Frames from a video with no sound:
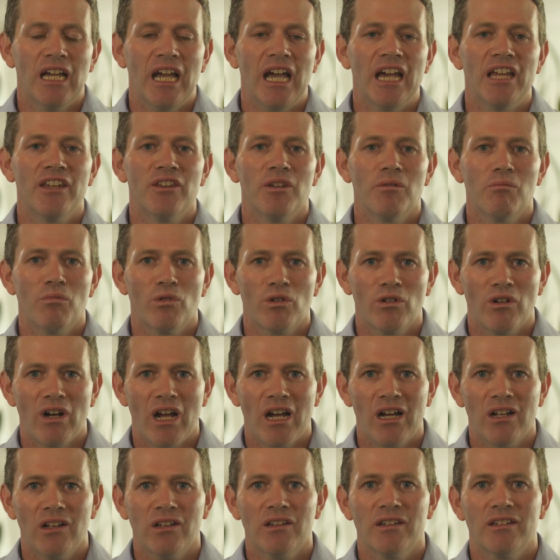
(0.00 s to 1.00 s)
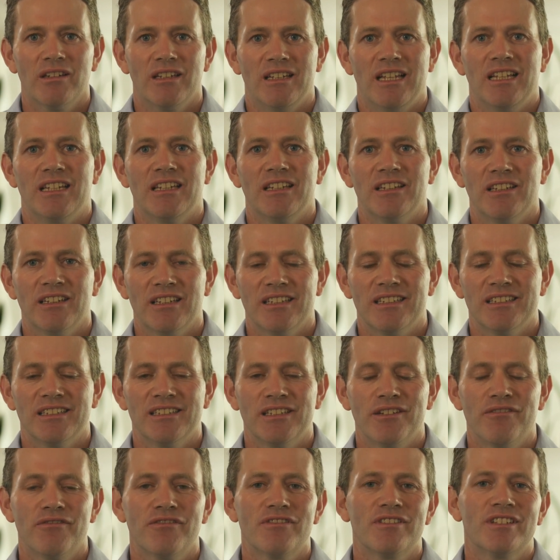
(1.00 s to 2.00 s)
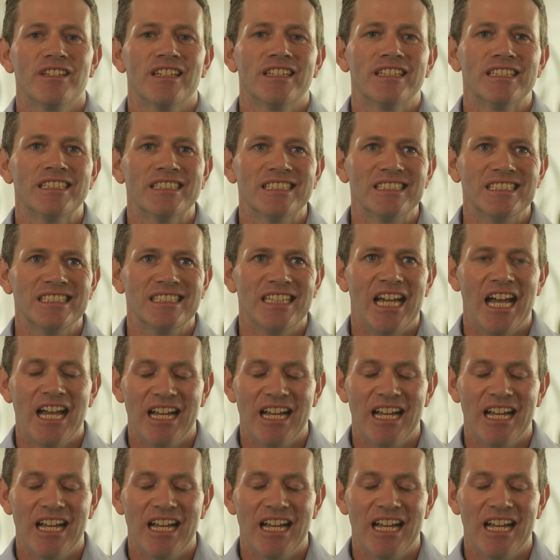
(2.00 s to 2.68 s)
and the morale lifting